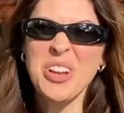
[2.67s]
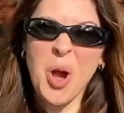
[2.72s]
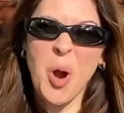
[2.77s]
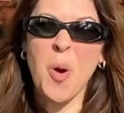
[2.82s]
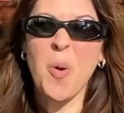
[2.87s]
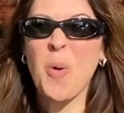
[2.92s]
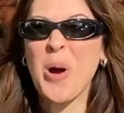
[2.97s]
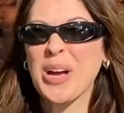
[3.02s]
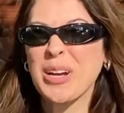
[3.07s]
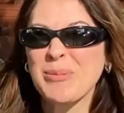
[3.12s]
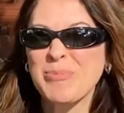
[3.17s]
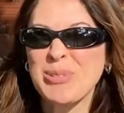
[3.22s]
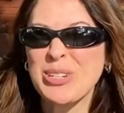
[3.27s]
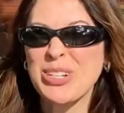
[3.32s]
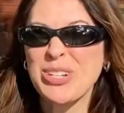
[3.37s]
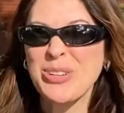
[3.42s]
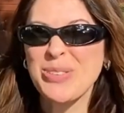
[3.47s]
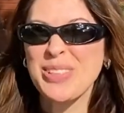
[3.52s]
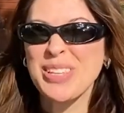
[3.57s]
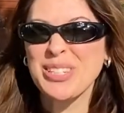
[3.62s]
Welcome to
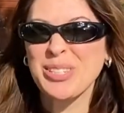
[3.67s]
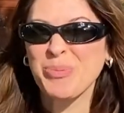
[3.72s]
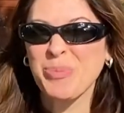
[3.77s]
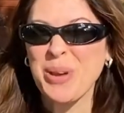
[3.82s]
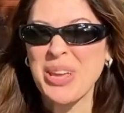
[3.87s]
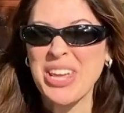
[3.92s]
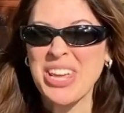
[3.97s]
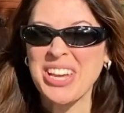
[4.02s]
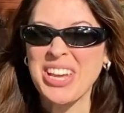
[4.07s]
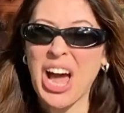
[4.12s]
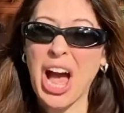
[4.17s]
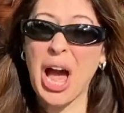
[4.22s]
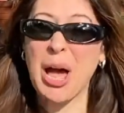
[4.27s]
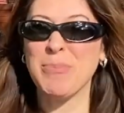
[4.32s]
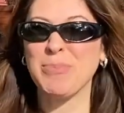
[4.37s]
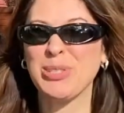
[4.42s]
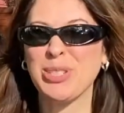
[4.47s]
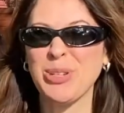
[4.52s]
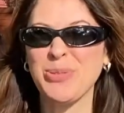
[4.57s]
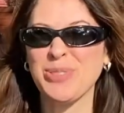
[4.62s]
New This Week. I'm
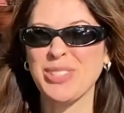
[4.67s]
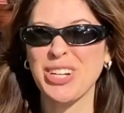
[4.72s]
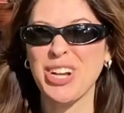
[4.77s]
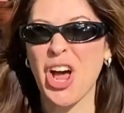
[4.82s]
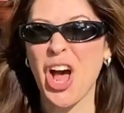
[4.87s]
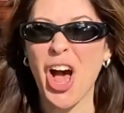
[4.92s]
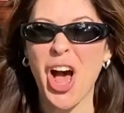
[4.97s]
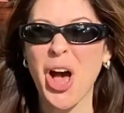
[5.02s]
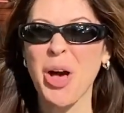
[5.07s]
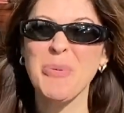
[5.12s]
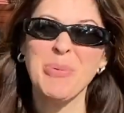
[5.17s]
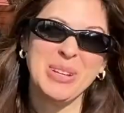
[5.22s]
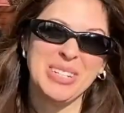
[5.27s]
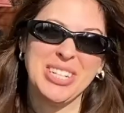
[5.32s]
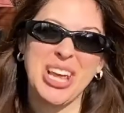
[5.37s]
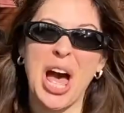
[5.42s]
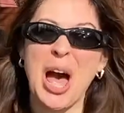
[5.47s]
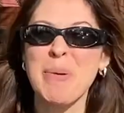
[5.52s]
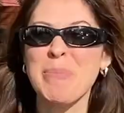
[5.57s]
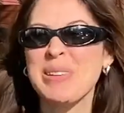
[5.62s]
Susan Hall with
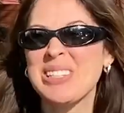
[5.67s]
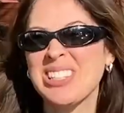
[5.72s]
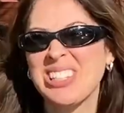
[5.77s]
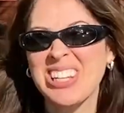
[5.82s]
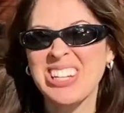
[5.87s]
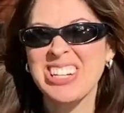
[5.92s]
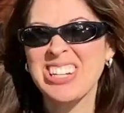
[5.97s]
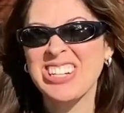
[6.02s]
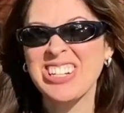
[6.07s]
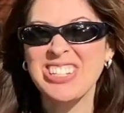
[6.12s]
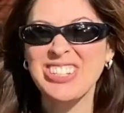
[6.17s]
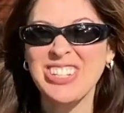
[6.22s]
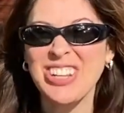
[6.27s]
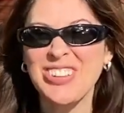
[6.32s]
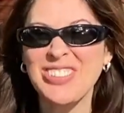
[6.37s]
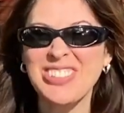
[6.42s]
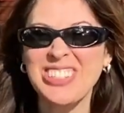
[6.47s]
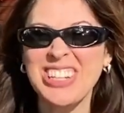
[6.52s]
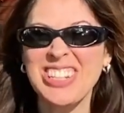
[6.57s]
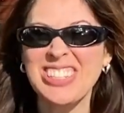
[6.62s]
Tom and Cindy and
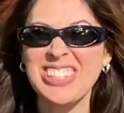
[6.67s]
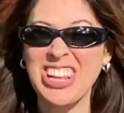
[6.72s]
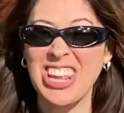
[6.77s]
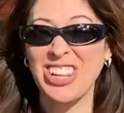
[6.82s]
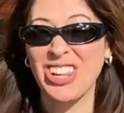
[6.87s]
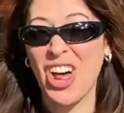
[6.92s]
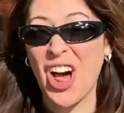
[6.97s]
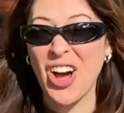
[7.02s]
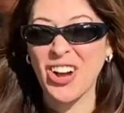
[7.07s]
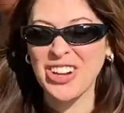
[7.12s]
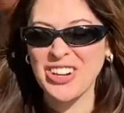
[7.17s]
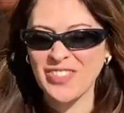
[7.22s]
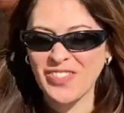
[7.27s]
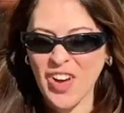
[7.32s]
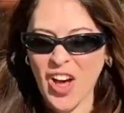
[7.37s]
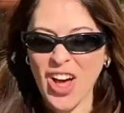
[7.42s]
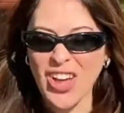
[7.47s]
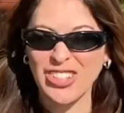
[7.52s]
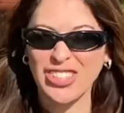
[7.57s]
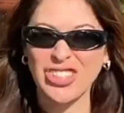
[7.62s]
Associates at Long and
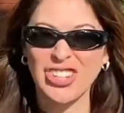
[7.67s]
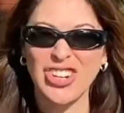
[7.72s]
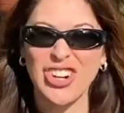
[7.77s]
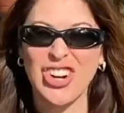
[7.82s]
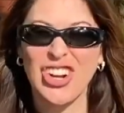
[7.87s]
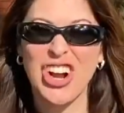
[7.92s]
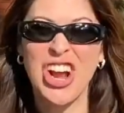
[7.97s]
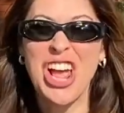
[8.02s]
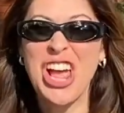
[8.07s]
Foster.